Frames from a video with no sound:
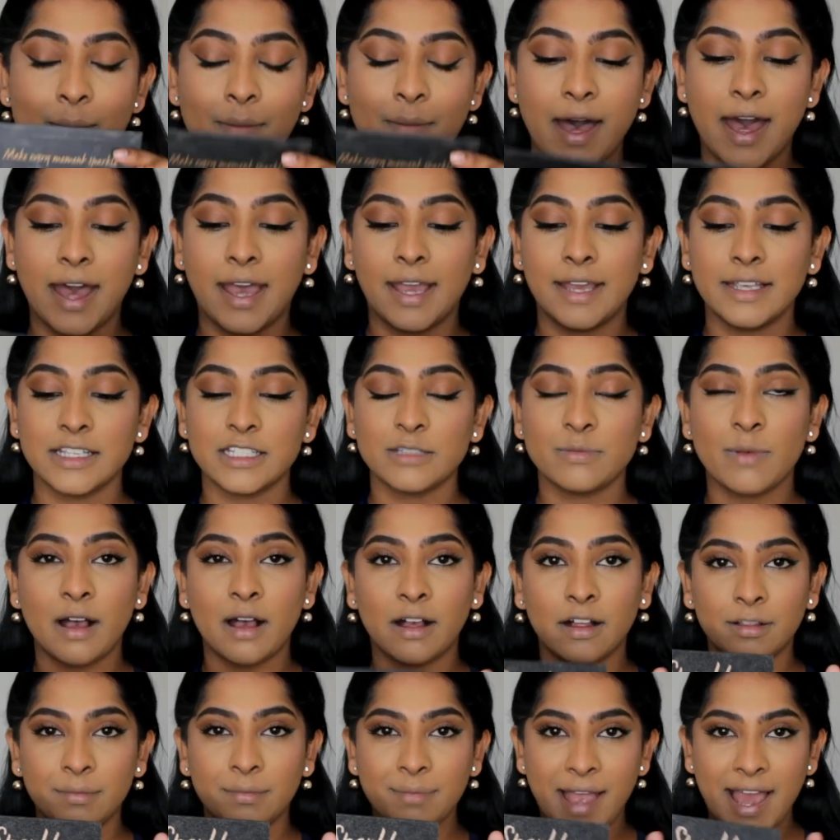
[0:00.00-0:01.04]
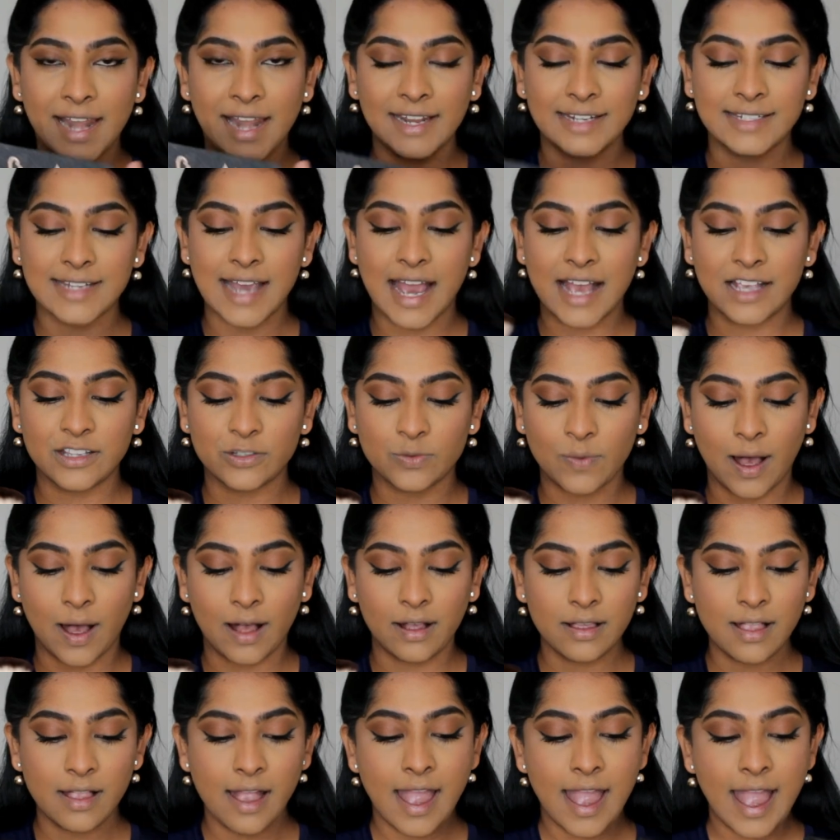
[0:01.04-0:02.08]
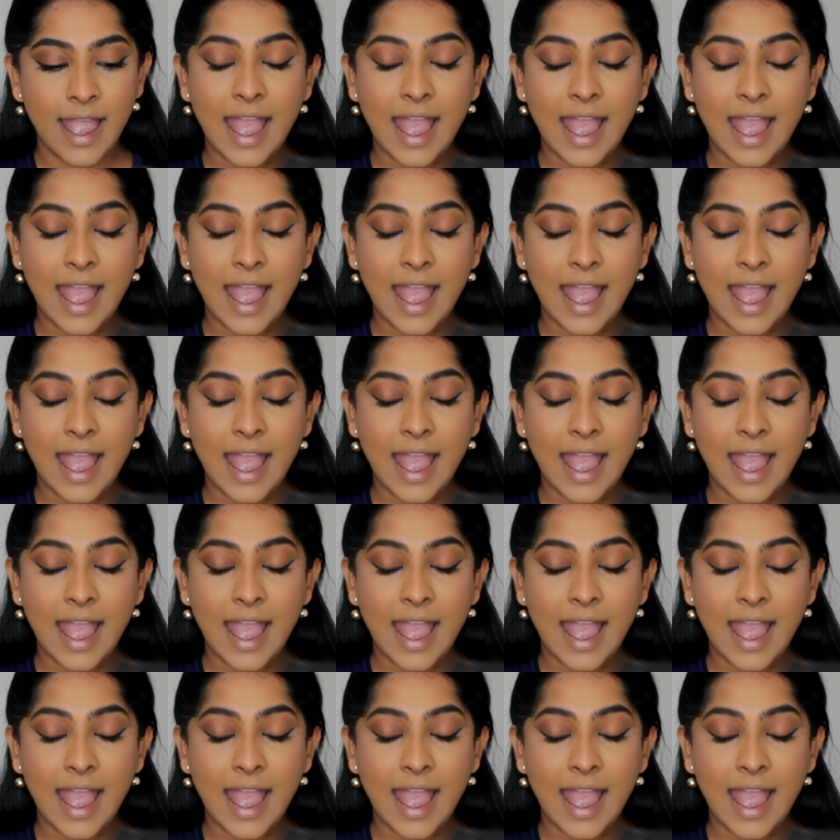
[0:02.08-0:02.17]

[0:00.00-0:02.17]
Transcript: my Sparkle palette as well,